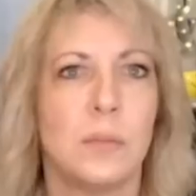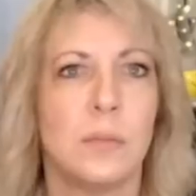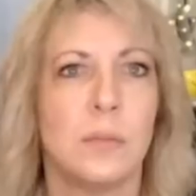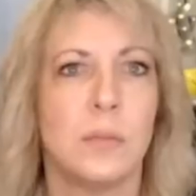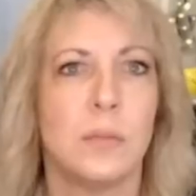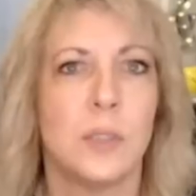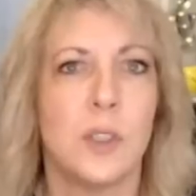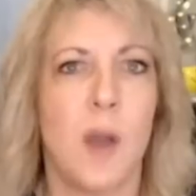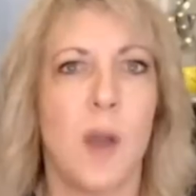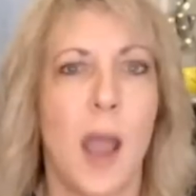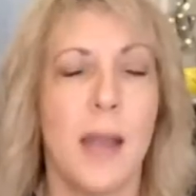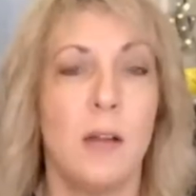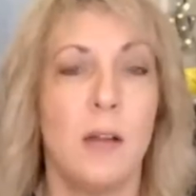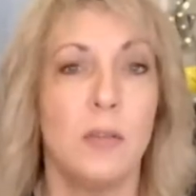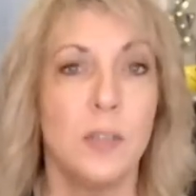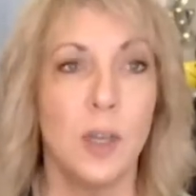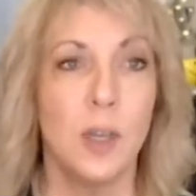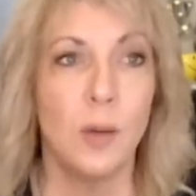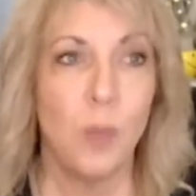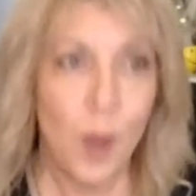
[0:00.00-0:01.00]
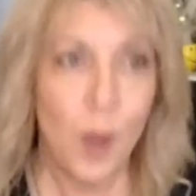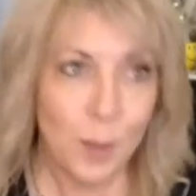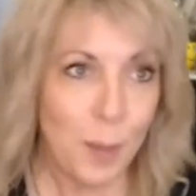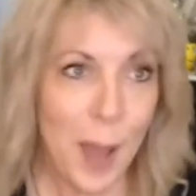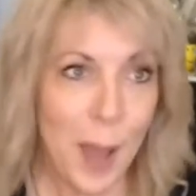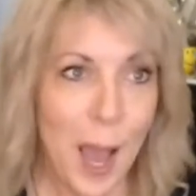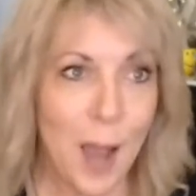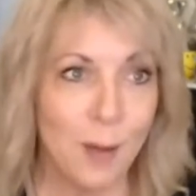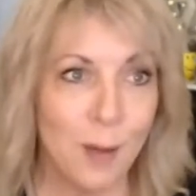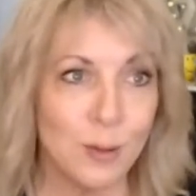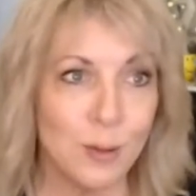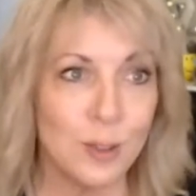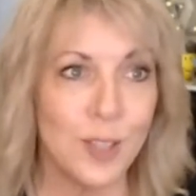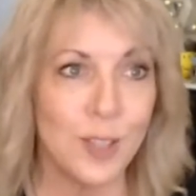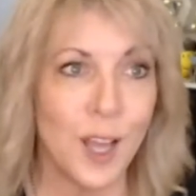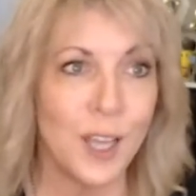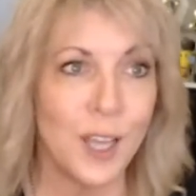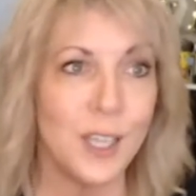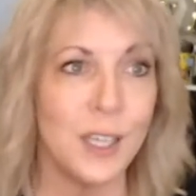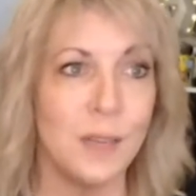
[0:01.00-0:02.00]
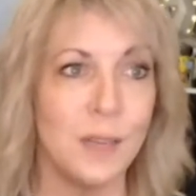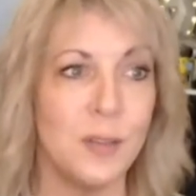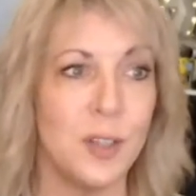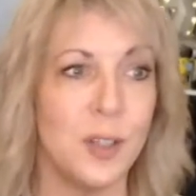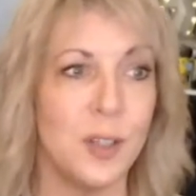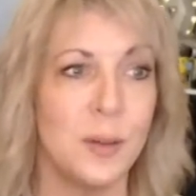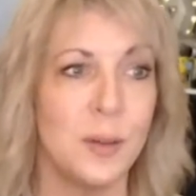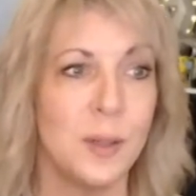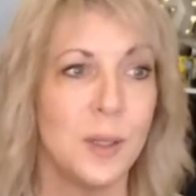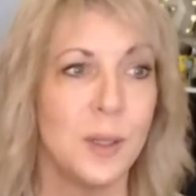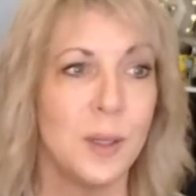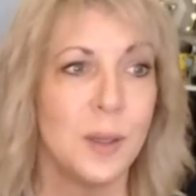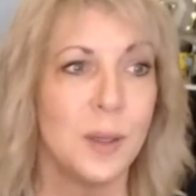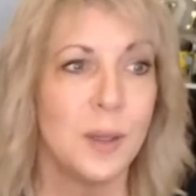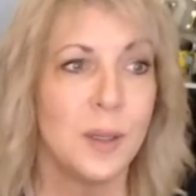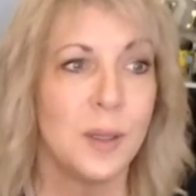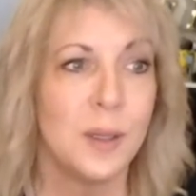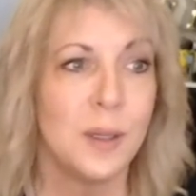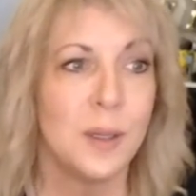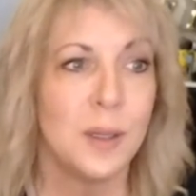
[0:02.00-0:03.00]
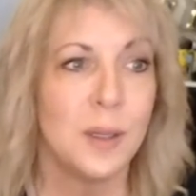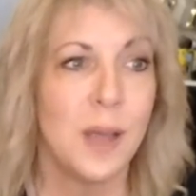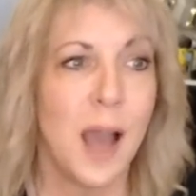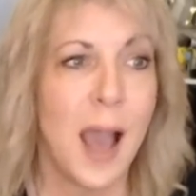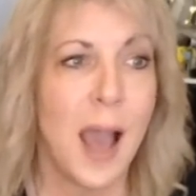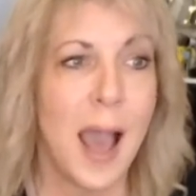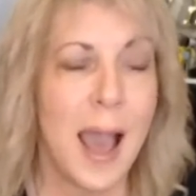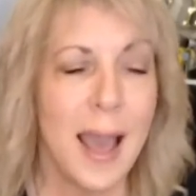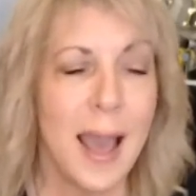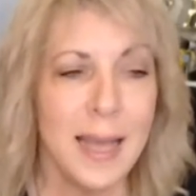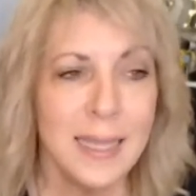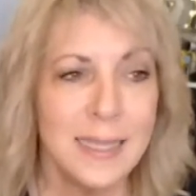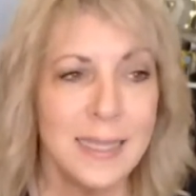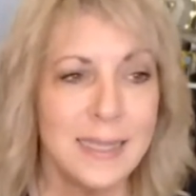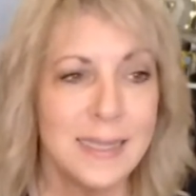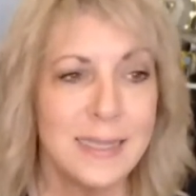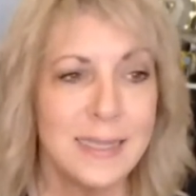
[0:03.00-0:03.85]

So I don't know oh, what powers that, that way. You. Huh? Man,